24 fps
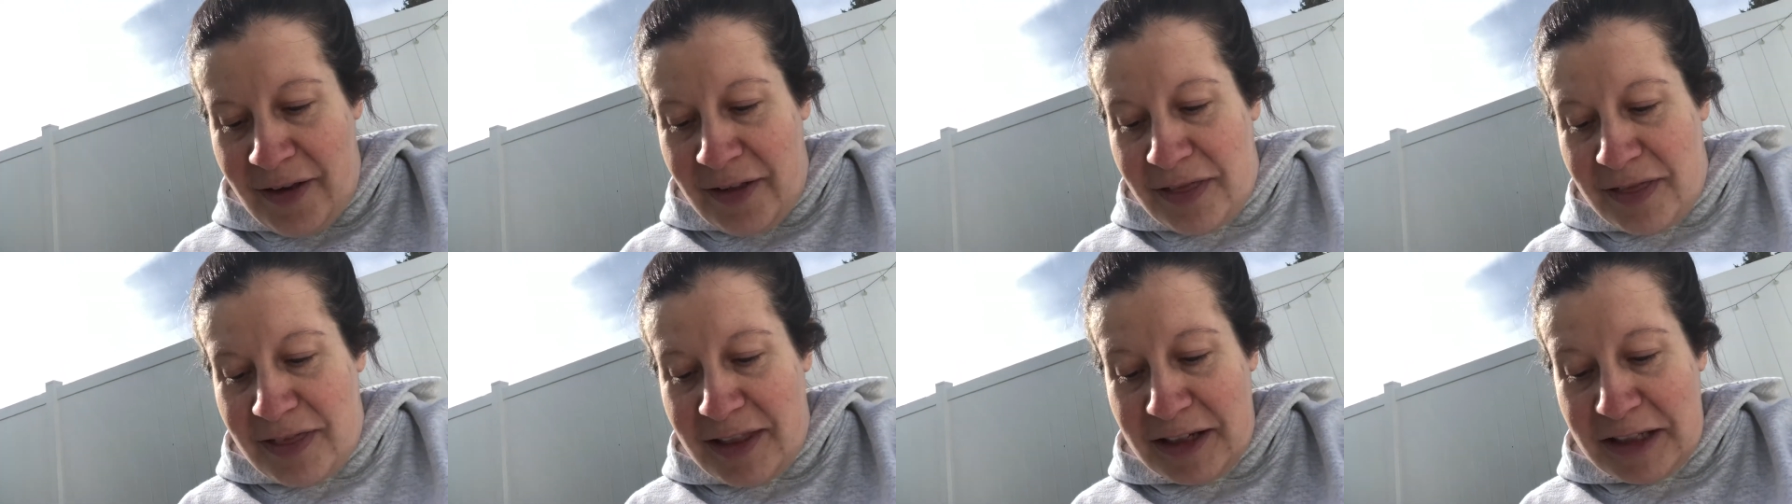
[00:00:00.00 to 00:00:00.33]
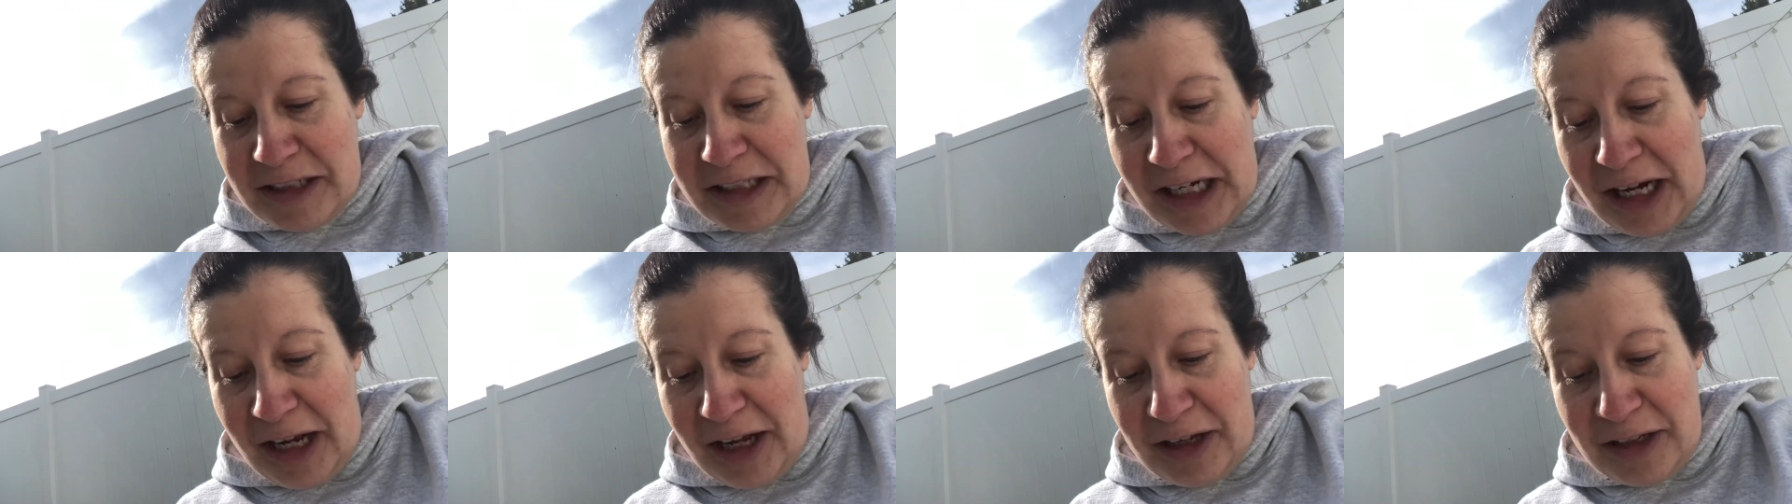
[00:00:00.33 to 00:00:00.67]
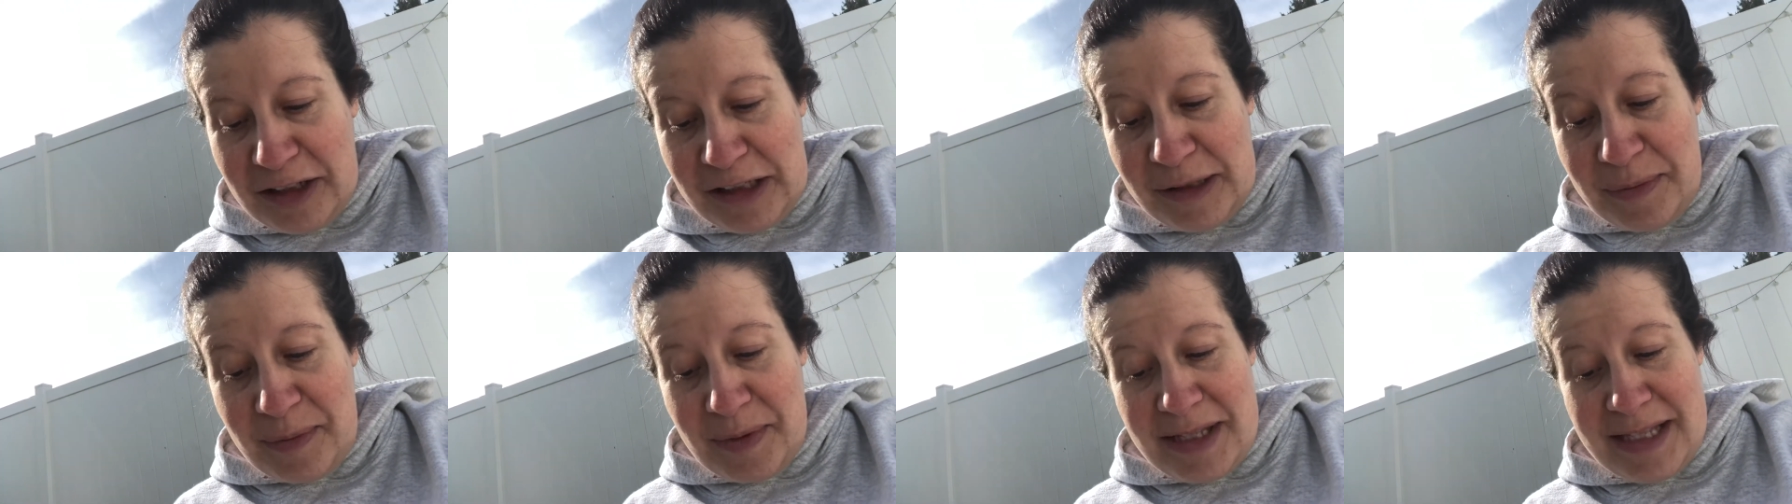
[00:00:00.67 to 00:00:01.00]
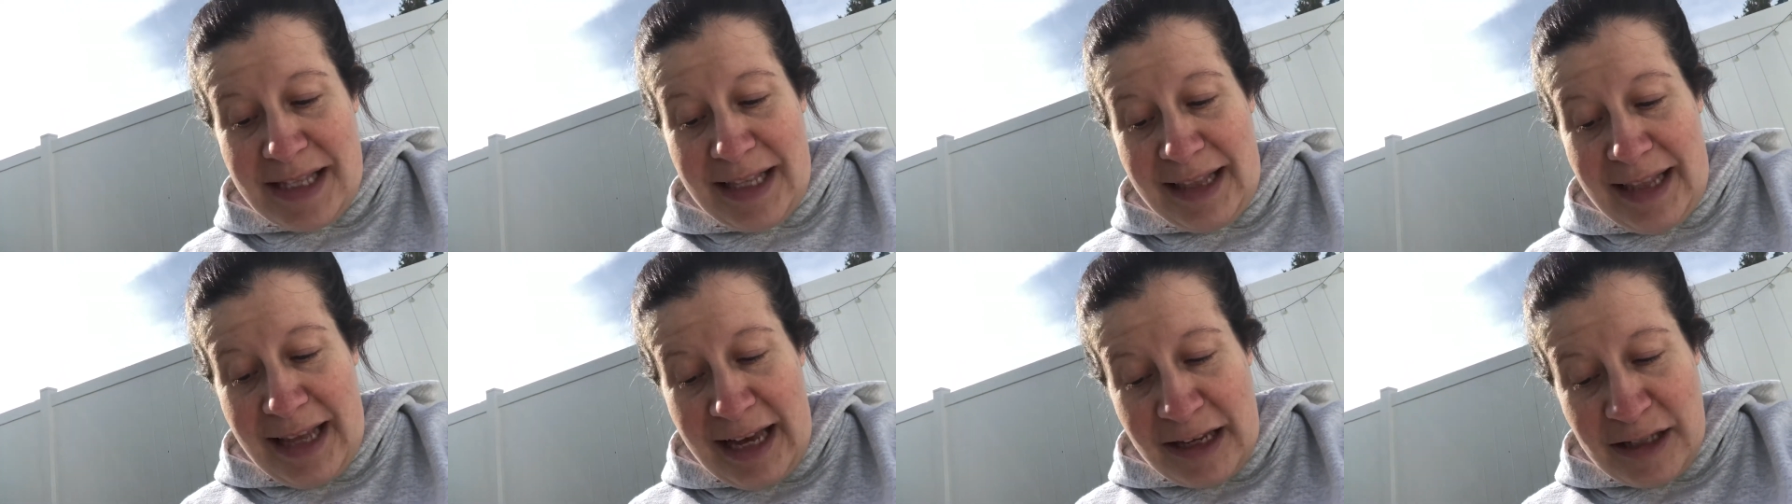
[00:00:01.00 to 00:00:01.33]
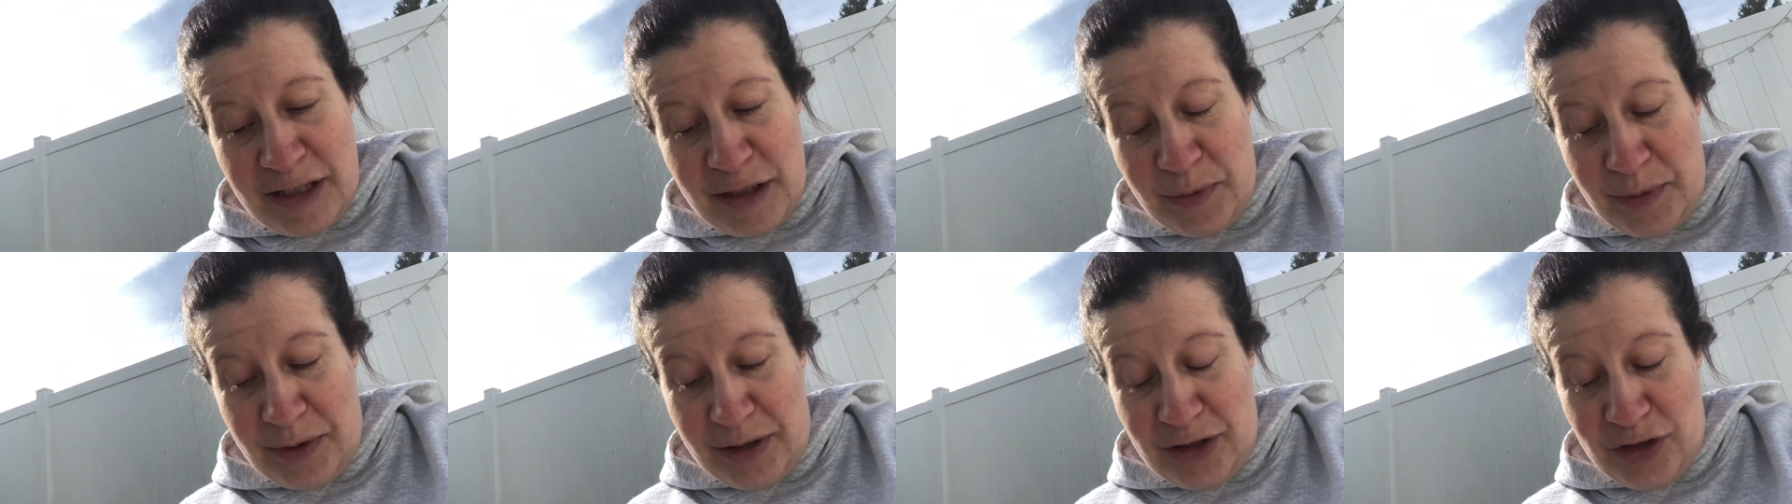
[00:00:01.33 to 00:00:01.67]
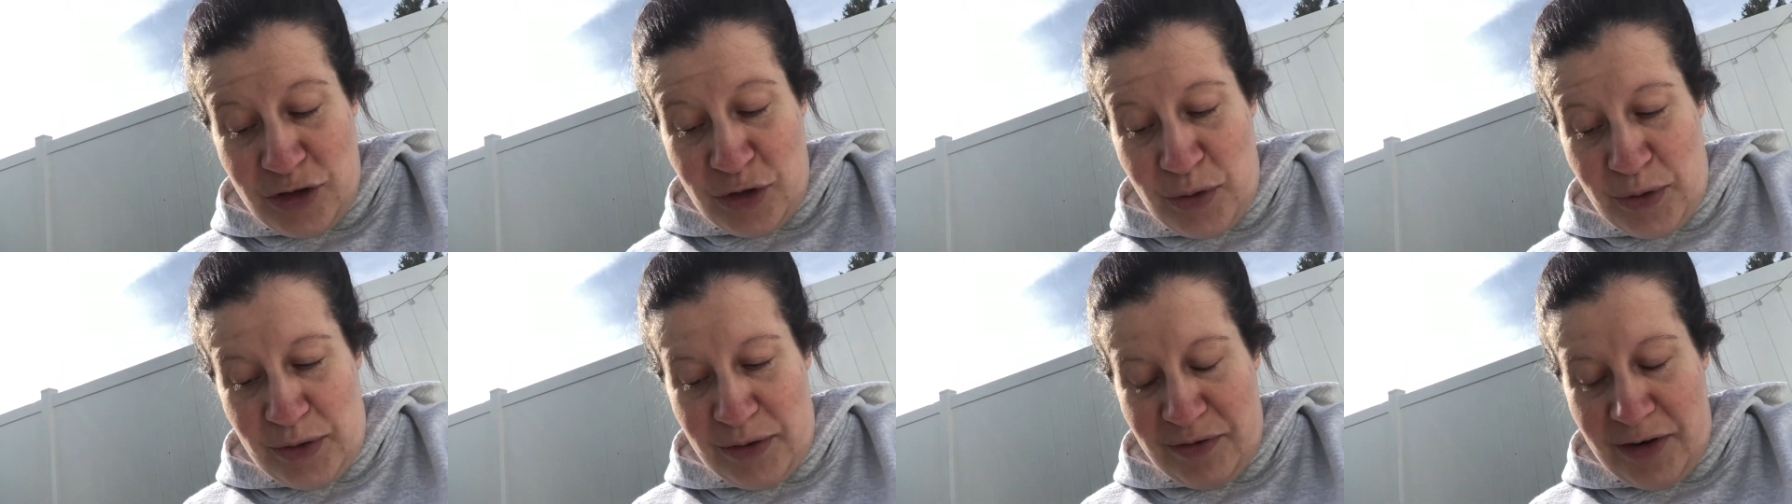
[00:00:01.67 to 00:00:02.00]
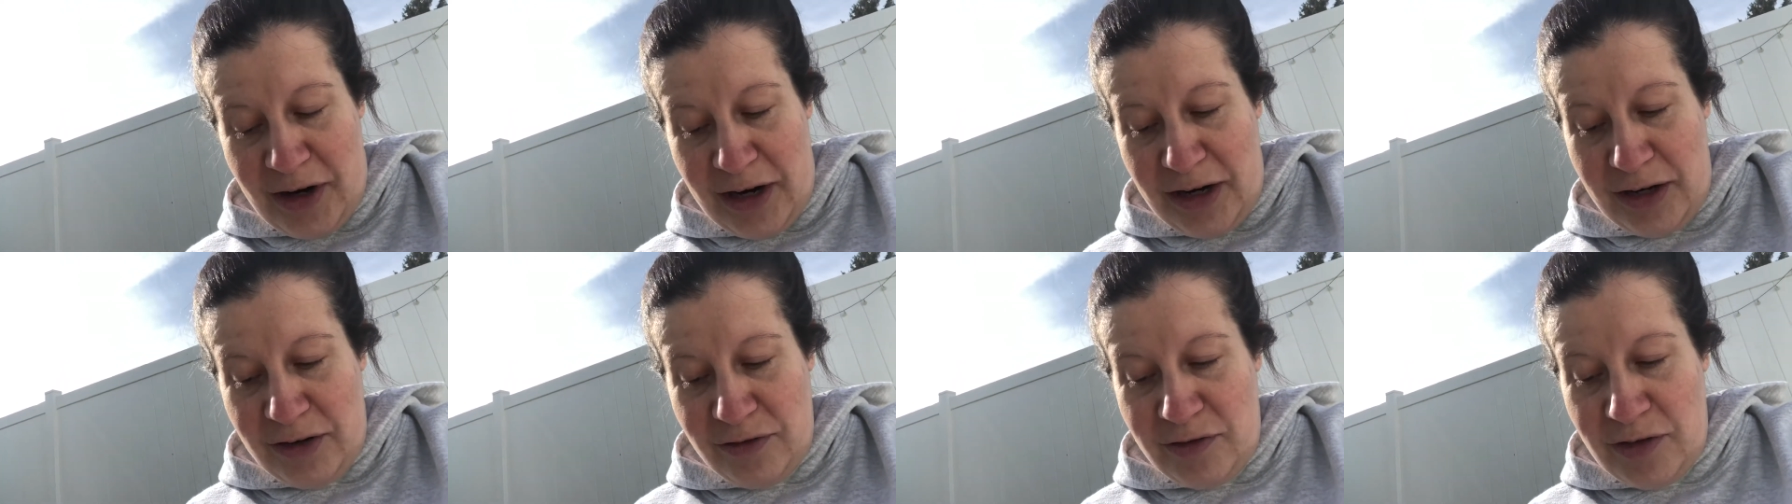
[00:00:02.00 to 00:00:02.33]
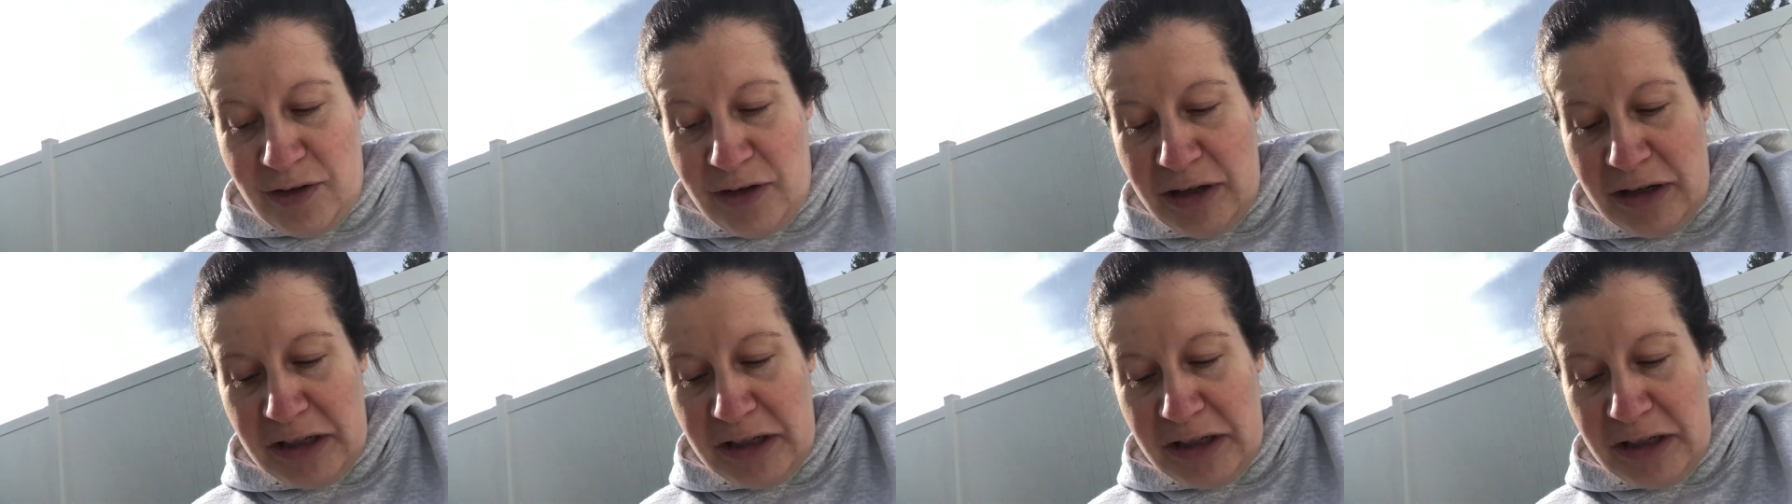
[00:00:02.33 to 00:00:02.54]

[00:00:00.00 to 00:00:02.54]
The judge was the last one to arrive.